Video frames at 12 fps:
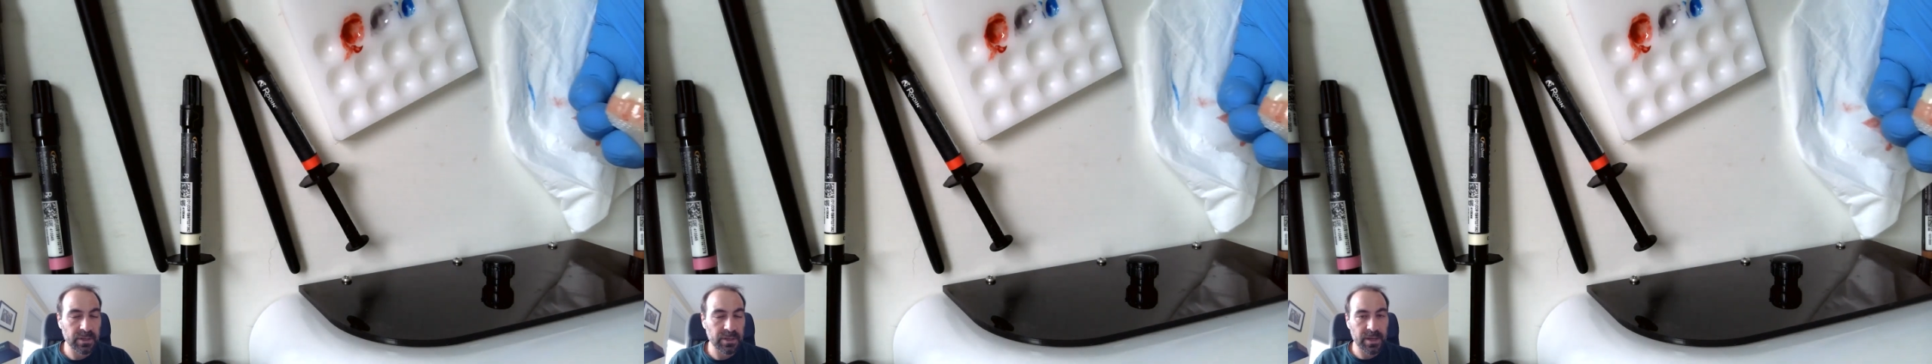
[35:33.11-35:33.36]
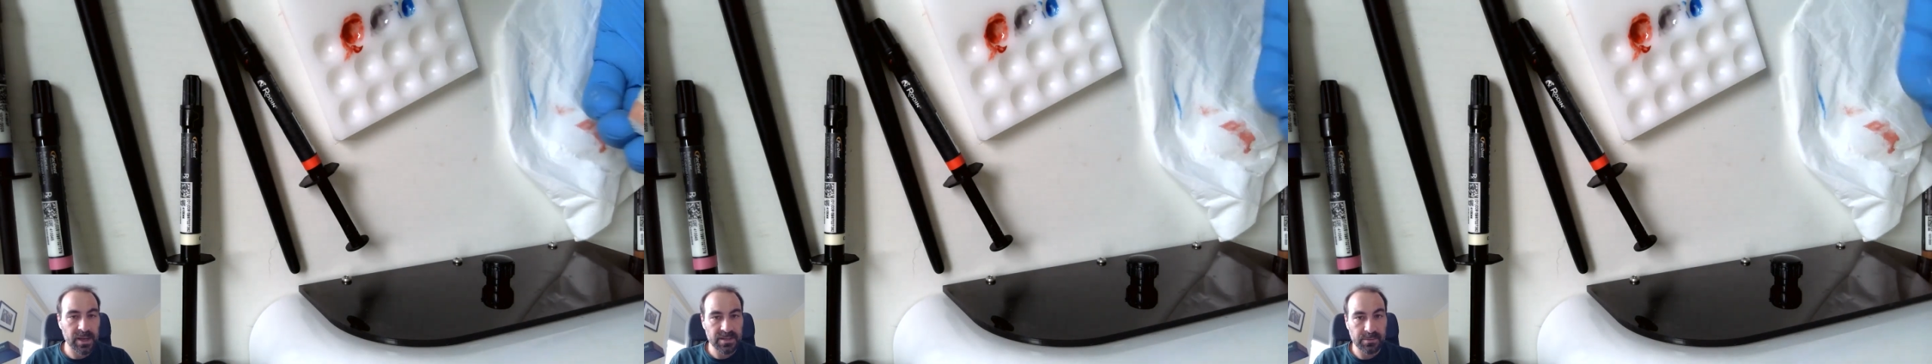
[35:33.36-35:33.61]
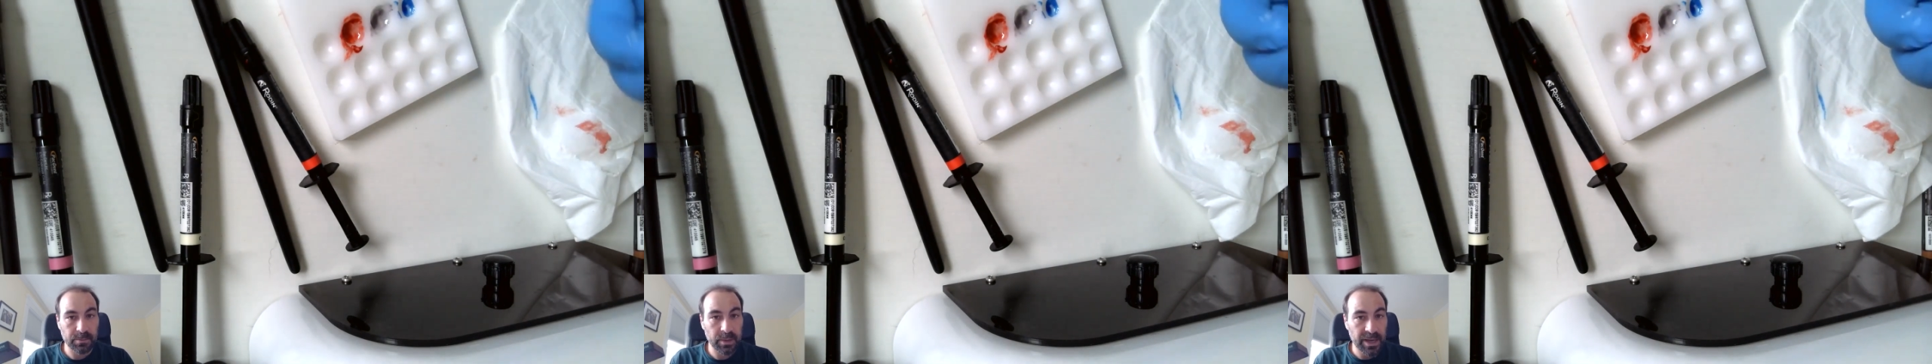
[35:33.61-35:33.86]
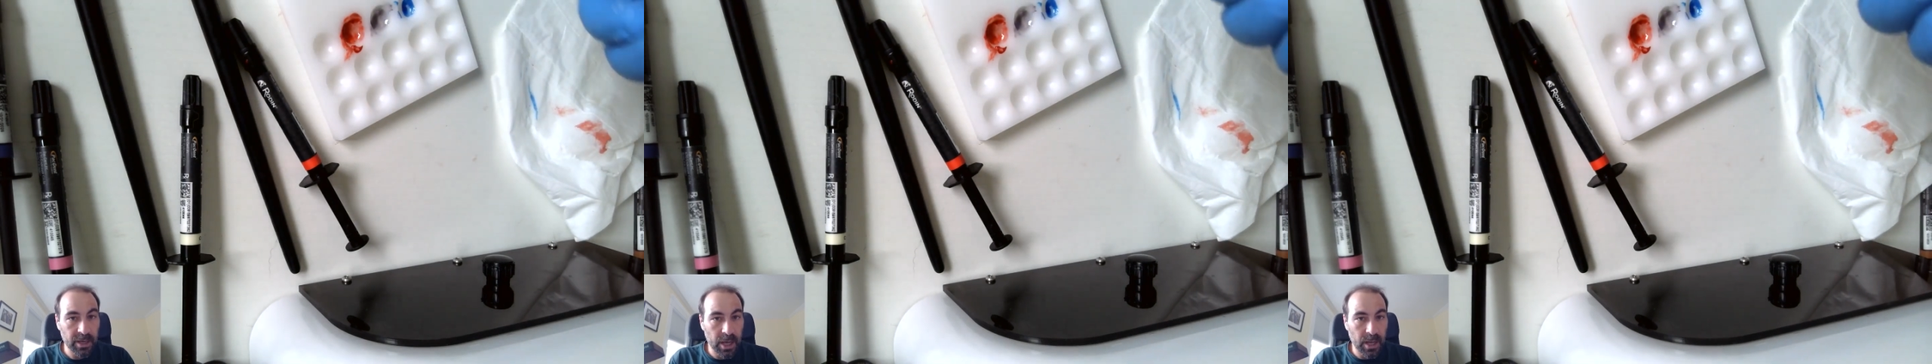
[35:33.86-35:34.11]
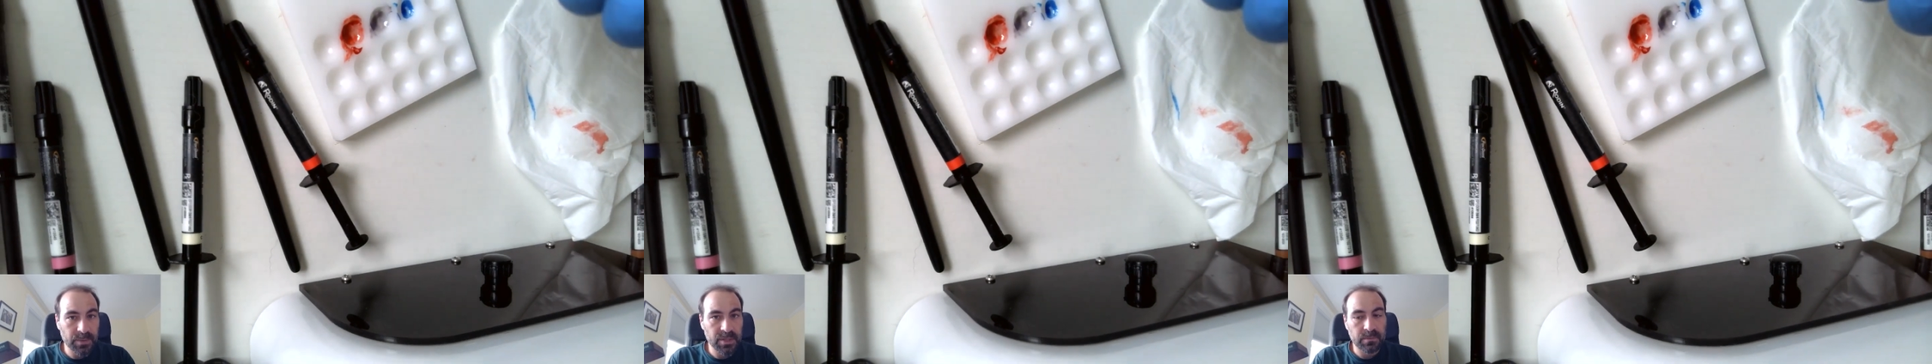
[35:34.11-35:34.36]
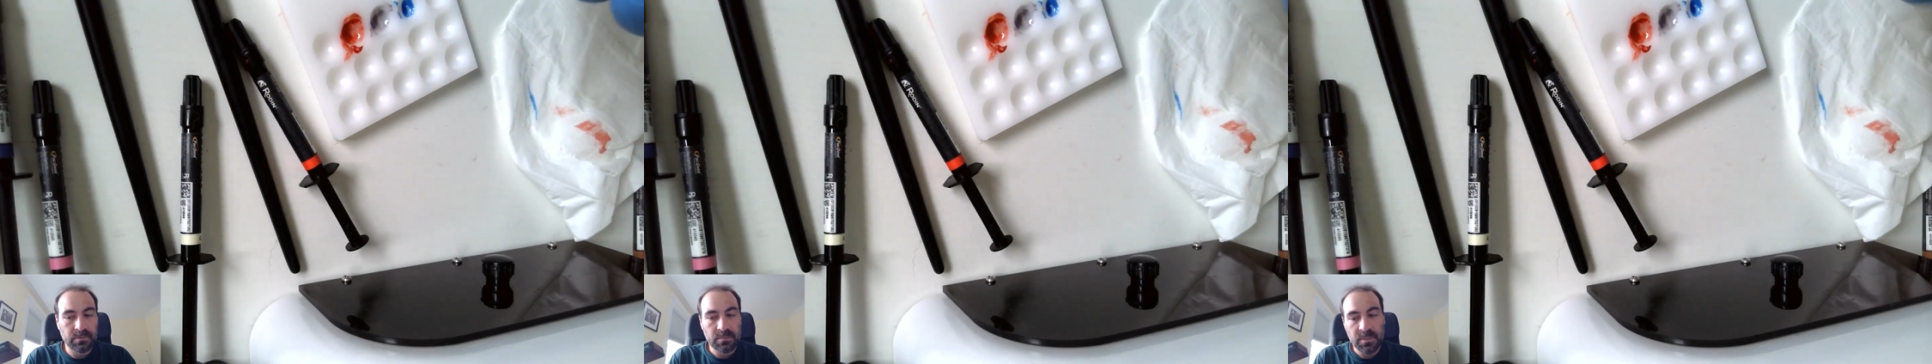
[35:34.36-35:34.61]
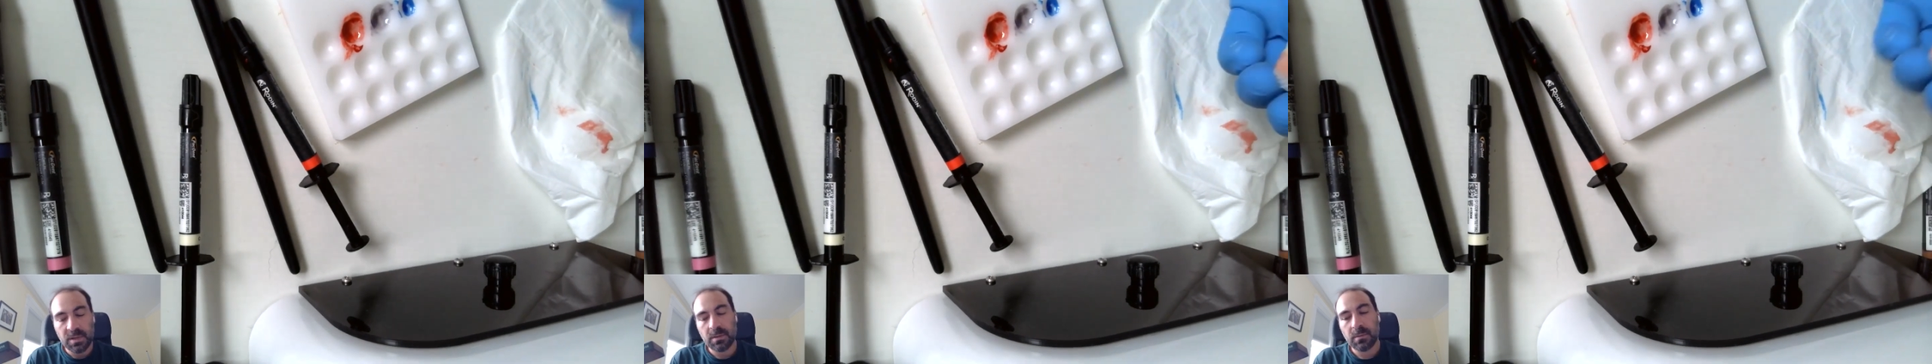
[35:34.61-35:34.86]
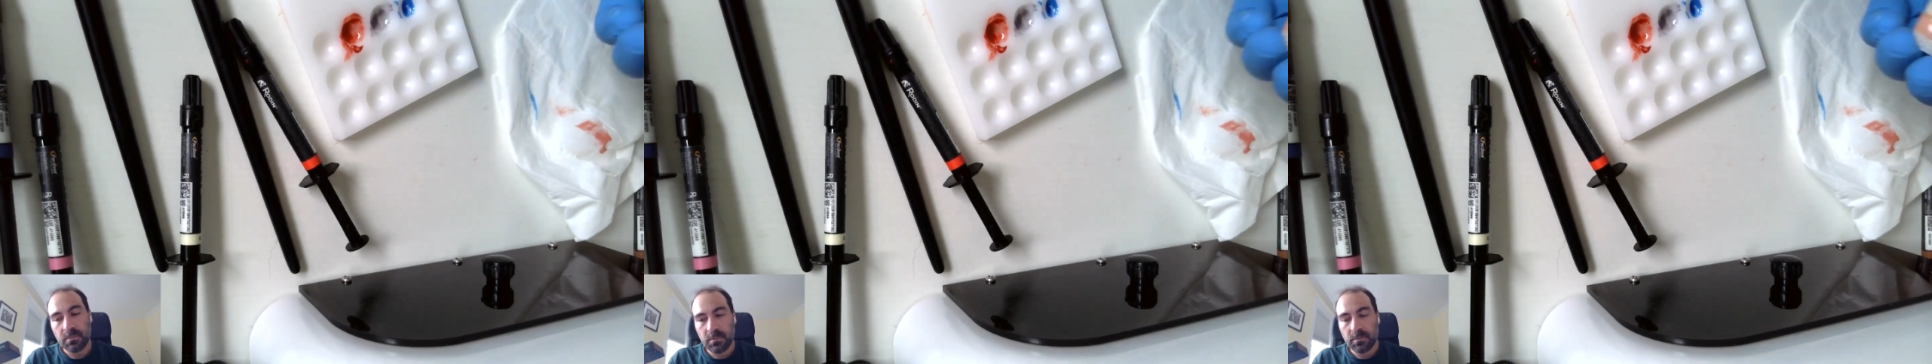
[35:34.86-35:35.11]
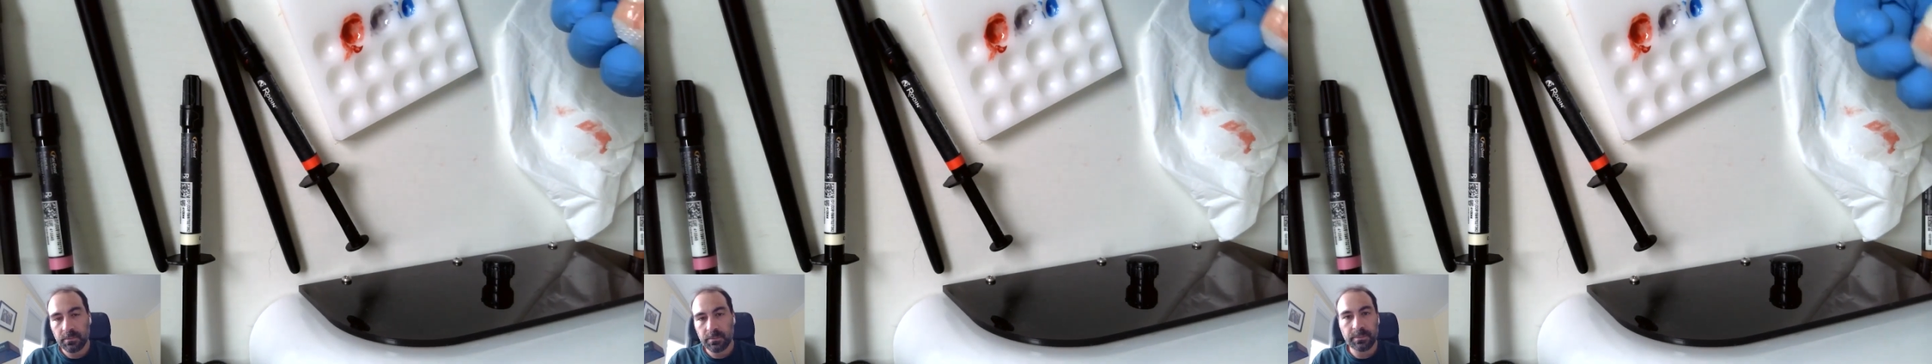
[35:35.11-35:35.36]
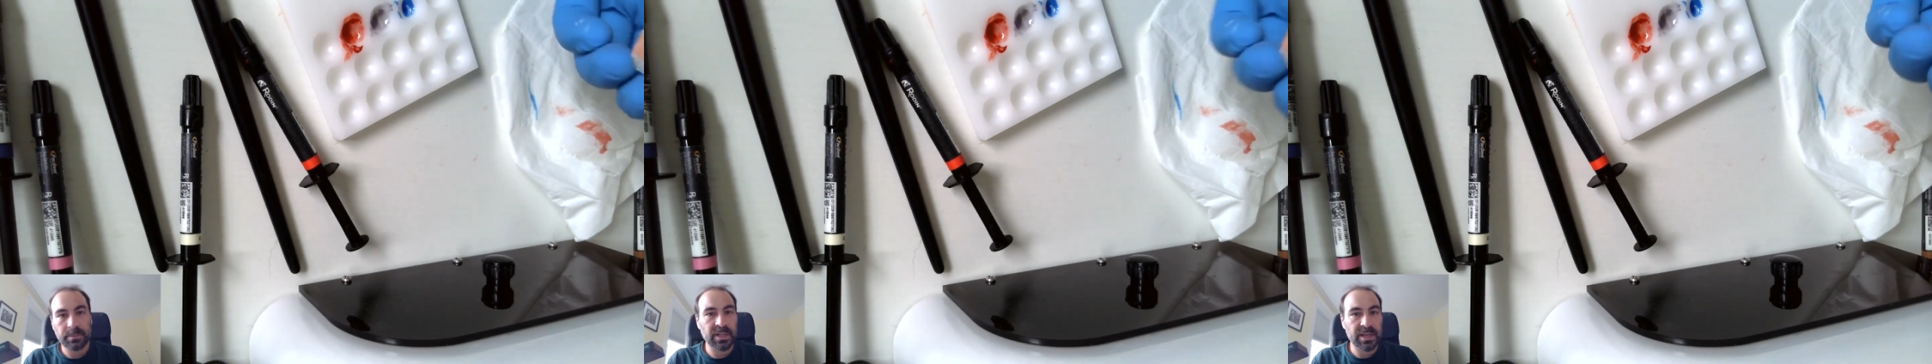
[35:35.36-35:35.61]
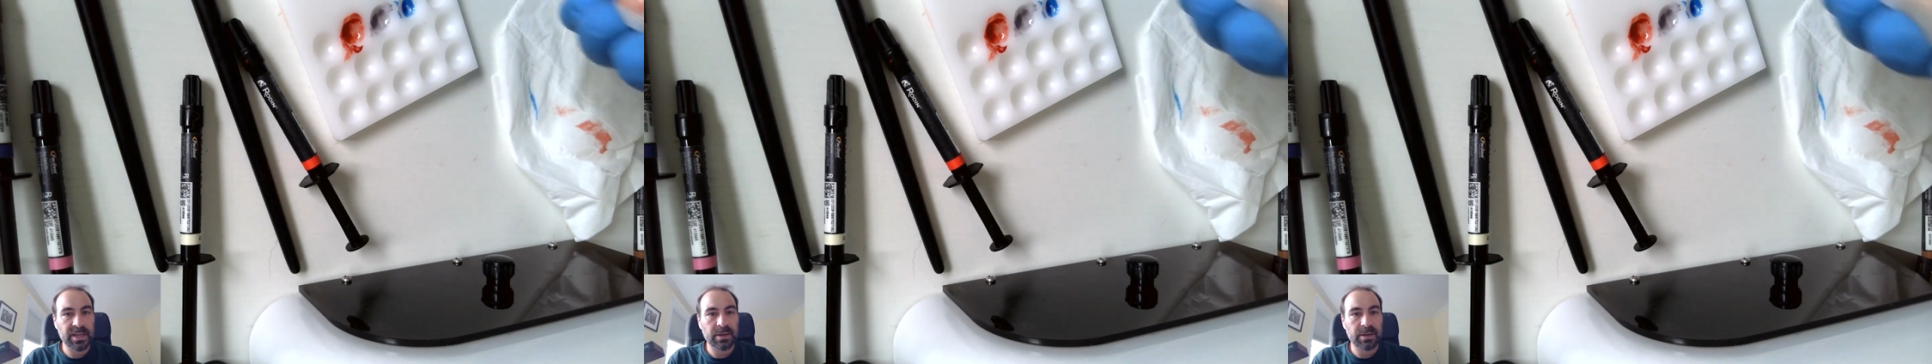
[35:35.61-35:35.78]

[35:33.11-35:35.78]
It has a black option. Black,